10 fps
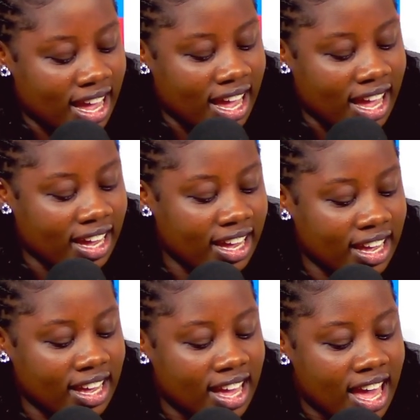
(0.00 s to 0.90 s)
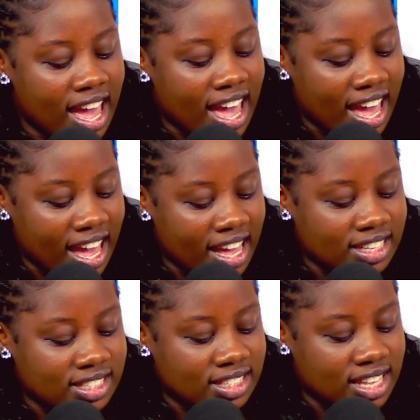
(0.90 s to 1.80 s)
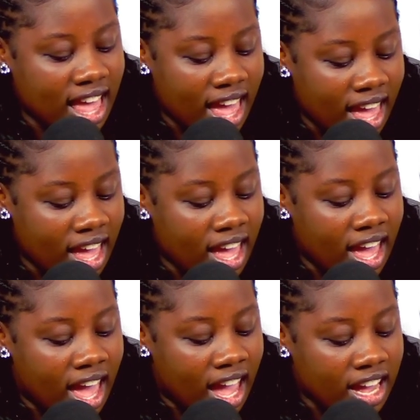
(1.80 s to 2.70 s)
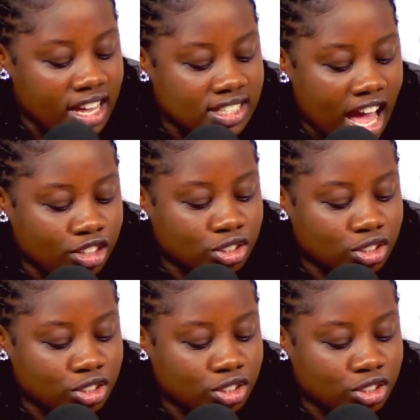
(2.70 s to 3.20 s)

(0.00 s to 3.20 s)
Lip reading: he is actually the